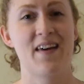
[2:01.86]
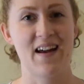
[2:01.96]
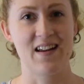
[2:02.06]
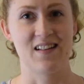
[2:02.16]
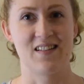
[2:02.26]

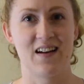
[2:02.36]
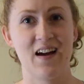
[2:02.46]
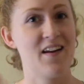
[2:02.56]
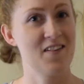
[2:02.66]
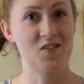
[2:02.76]
that is
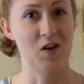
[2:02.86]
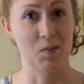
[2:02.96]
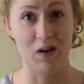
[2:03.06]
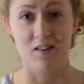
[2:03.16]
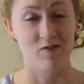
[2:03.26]
another
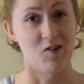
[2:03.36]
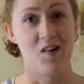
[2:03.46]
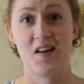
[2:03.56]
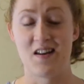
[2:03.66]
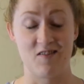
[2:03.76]
topic for
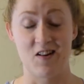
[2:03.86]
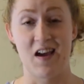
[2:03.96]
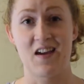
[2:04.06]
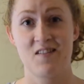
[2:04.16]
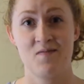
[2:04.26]
another
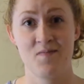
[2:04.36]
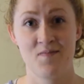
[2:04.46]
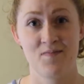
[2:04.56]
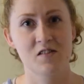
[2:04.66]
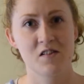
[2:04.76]
day.
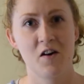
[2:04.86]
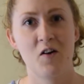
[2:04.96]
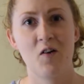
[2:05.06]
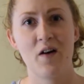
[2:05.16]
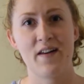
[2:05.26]

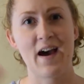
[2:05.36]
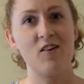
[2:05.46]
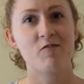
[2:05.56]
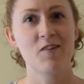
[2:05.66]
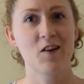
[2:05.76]
So
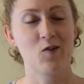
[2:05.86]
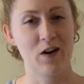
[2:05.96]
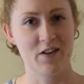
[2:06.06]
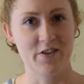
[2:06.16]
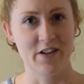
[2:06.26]
now for the
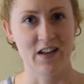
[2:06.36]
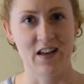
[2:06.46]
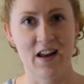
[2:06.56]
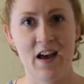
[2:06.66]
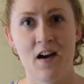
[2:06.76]

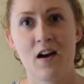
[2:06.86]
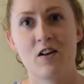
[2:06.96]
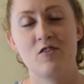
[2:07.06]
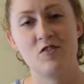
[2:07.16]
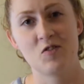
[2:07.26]
question,
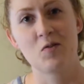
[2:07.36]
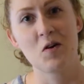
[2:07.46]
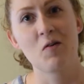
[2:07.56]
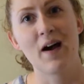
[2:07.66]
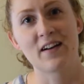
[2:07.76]
do
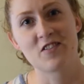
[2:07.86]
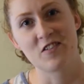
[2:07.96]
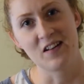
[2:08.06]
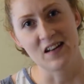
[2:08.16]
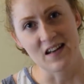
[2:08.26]
you
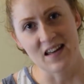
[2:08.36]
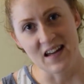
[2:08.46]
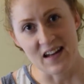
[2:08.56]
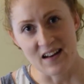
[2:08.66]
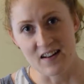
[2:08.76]
actually
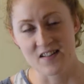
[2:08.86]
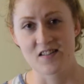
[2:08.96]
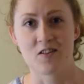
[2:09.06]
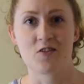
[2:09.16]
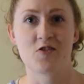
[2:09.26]
need a
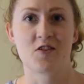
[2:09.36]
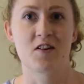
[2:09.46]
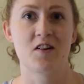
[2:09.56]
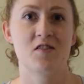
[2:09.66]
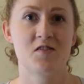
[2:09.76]

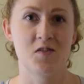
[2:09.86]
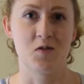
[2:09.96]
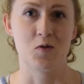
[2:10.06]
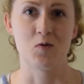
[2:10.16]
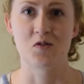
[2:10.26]
serger
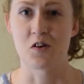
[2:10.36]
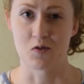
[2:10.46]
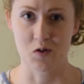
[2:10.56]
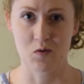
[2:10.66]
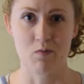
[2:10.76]
to sew
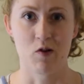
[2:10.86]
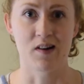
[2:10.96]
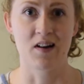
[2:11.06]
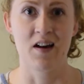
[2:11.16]
swimwear?